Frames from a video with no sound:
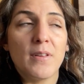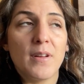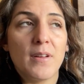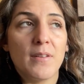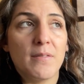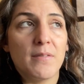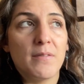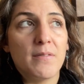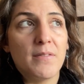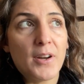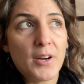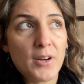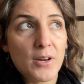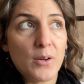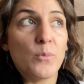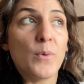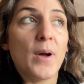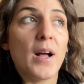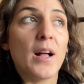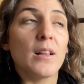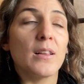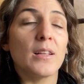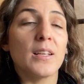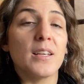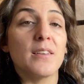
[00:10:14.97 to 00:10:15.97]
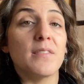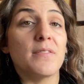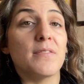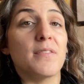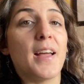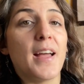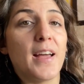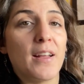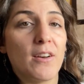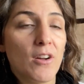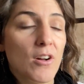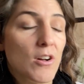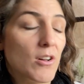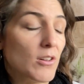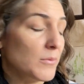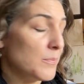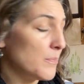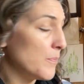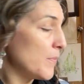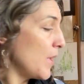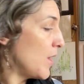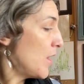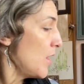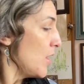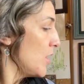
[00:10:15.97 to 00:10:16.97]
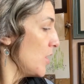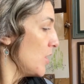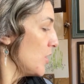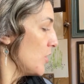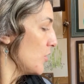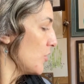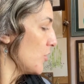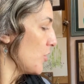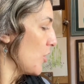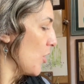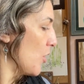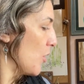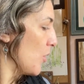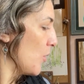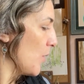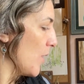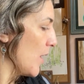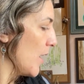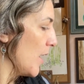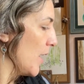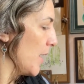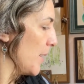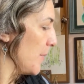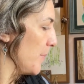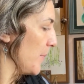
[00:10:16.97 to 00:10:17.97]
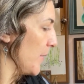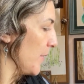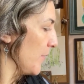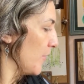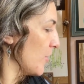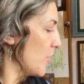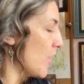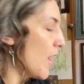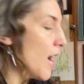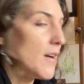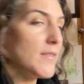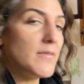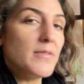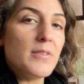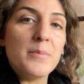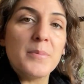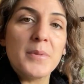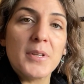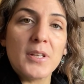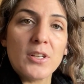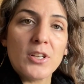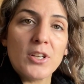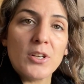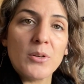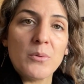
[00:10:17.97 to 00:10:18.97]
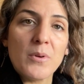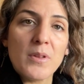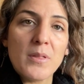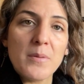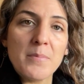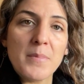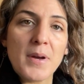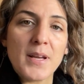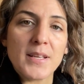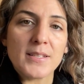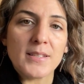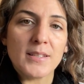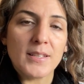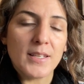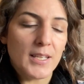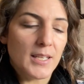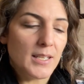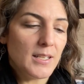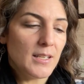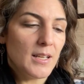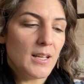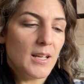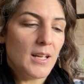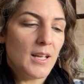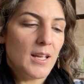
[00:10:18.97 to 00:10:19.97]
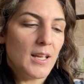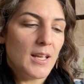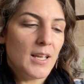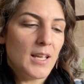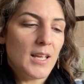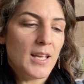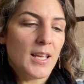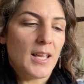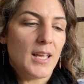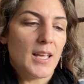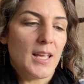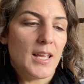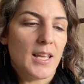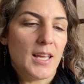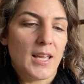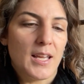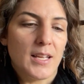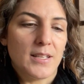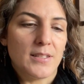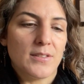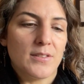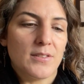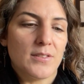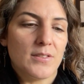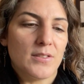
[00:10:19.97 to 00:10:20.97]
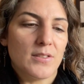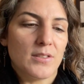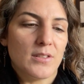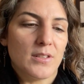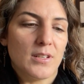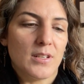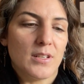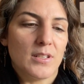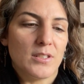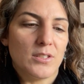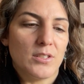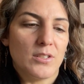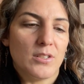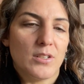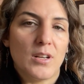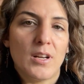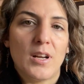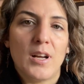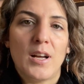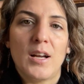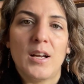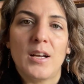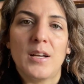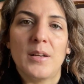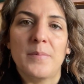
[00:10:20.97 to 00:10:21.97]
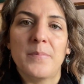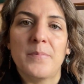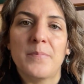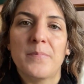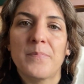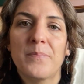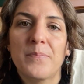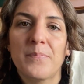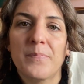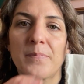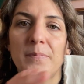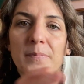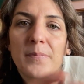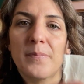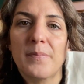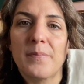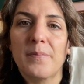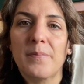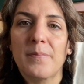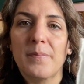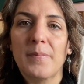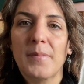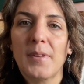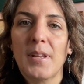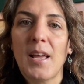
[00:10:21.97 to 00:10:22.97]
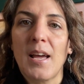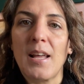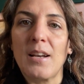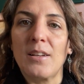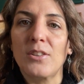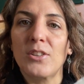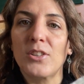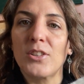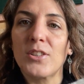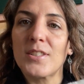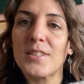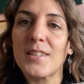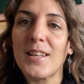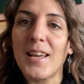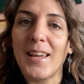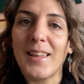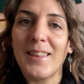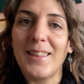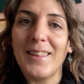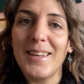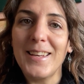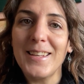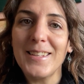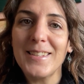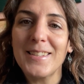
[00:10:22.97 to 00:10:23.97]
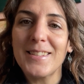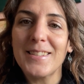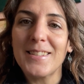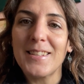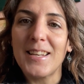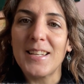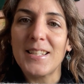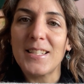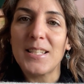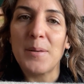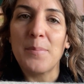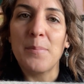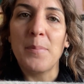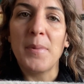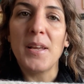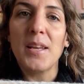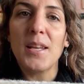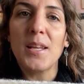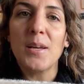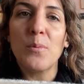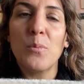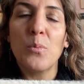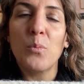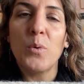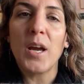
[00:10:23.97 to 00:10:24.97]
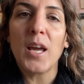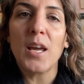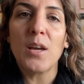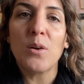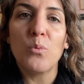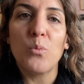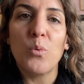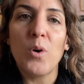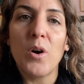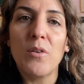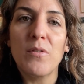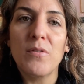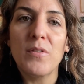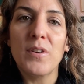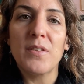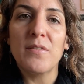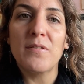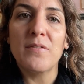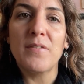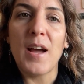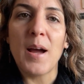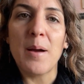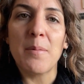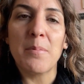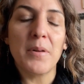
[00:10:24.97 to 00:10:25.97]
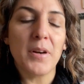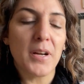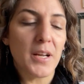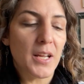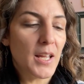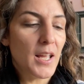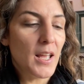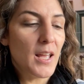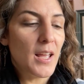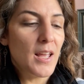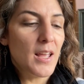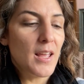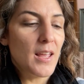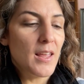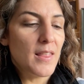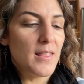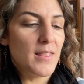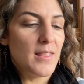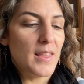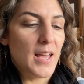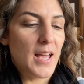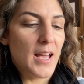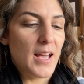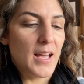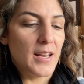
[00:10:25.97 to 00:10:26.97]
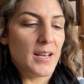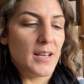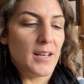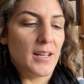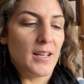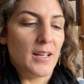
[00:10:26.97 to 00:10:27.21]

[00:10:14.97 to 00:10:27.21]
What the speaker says: very well, if at all. So if you're not familiar with muslin, it's kind of looks like this. It's a medium weight woven fabric that